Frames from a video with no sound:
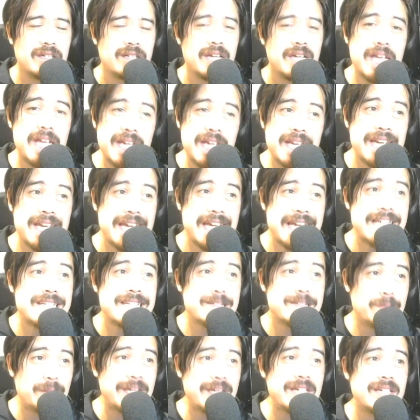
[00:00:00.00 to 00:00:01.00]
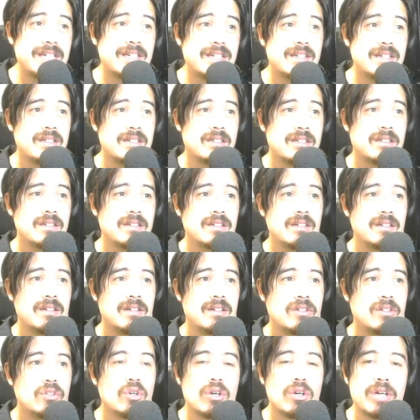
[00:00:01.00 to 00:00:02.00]
In his peak.
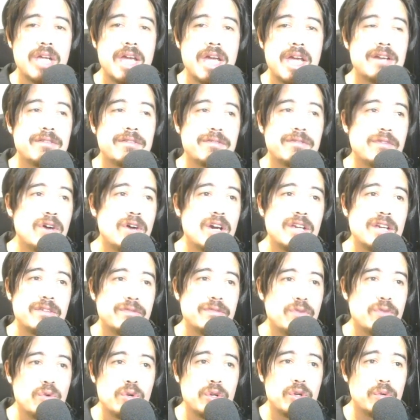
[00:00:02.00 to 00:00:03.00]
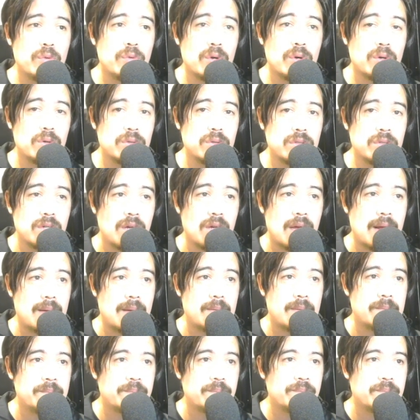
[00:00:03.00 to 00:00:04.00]
Not getting a 34 year old.
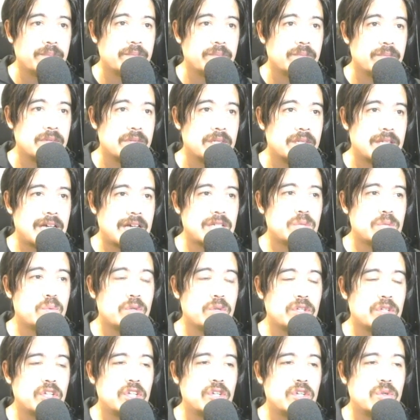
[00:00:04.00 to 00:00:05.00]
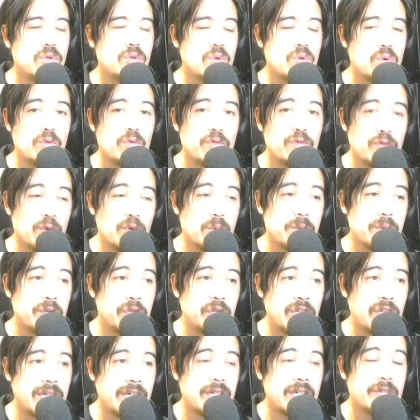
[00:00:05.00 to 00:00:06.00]
That's what you call
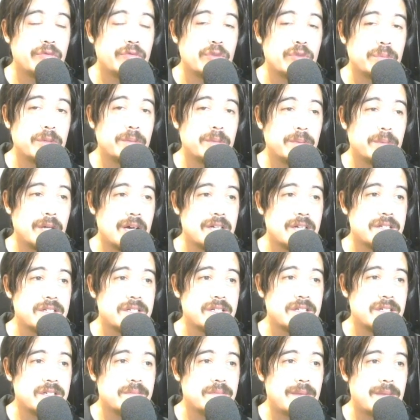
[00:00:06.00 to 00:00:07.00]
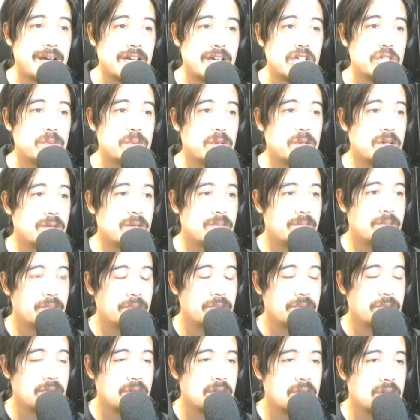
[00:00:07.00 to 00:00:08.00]
forward thinking from the Blasters management.
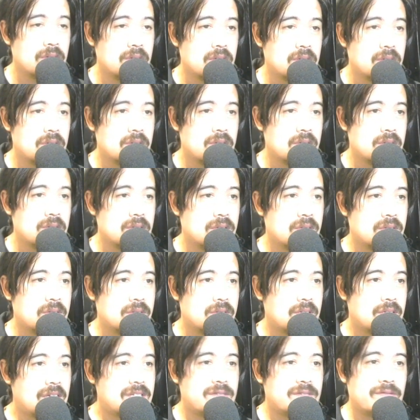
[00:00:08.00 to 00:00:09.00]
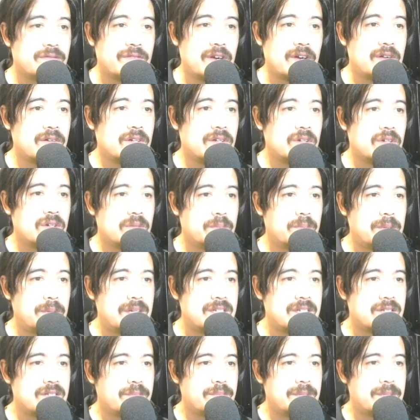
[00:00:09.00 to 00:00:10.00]
That's a very good
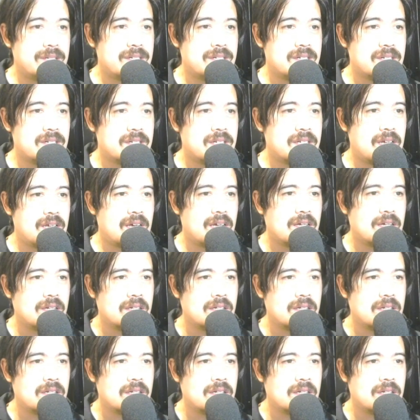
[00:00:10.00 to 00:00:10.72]
piece of business there.